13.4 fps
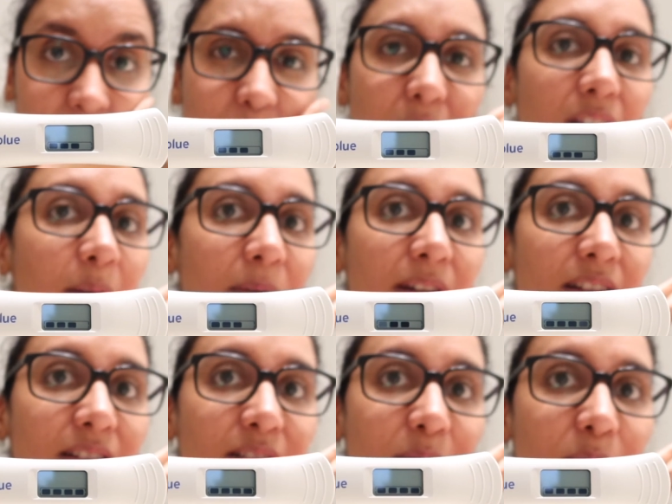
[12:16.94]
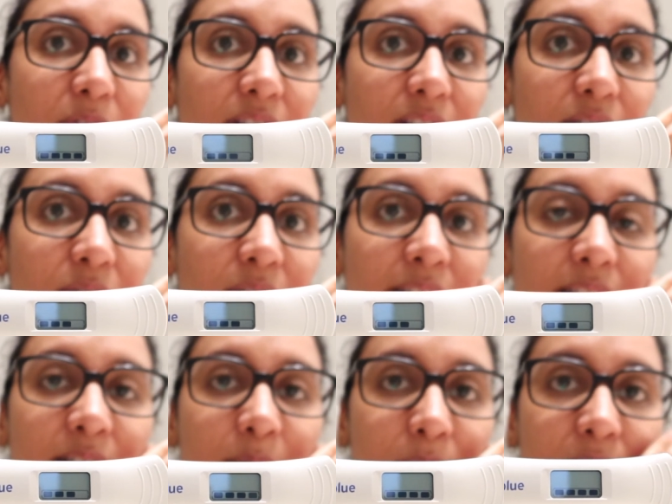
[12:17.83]
But I mean, at this point, I know I
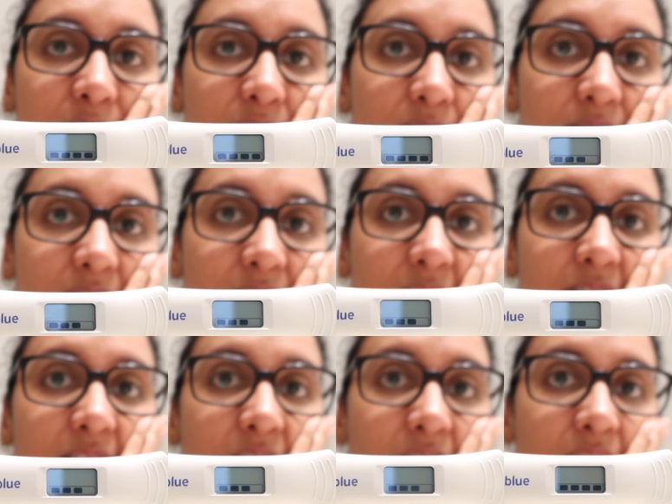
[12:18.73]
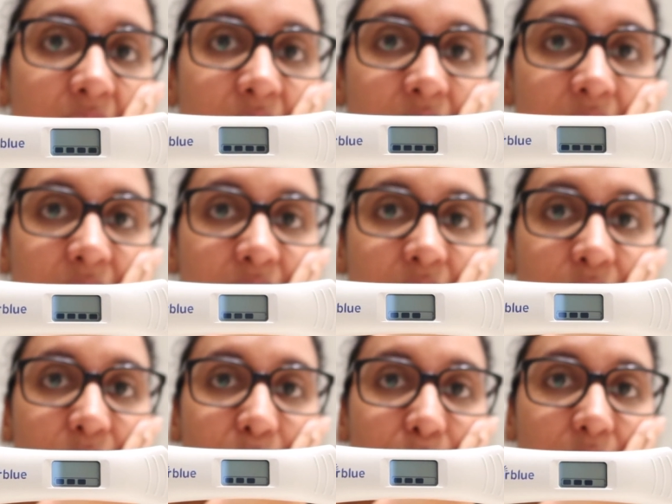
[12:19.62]
am. I just
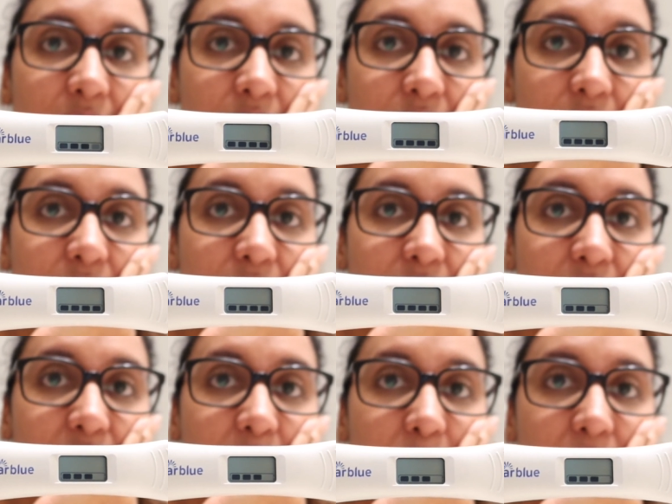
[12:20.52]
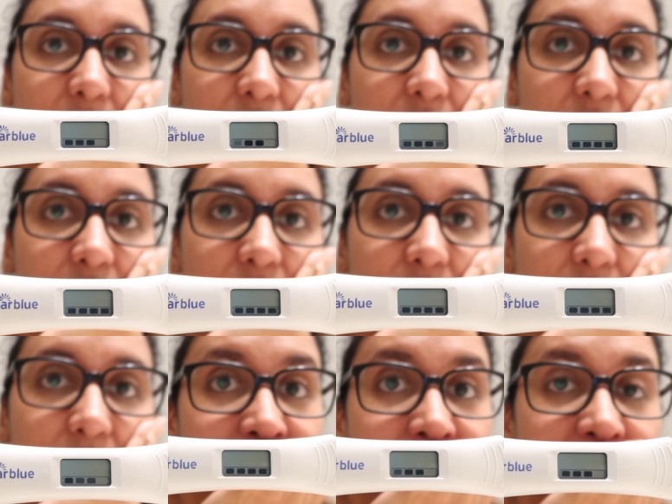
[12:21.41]
wanted to confirm with the
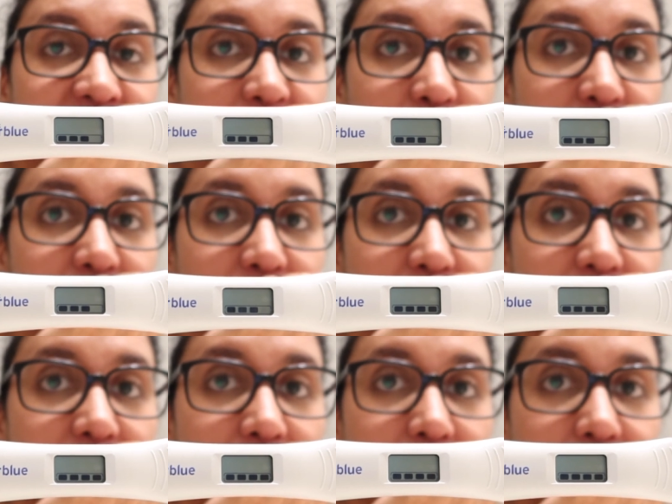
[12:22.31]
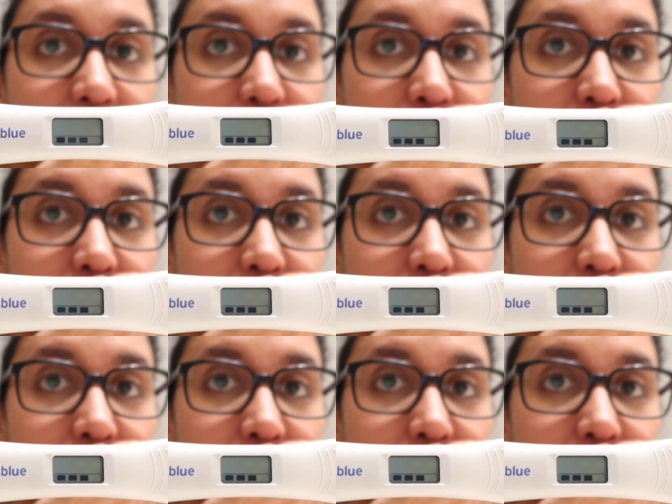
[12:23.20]
digital. I'm still shaking.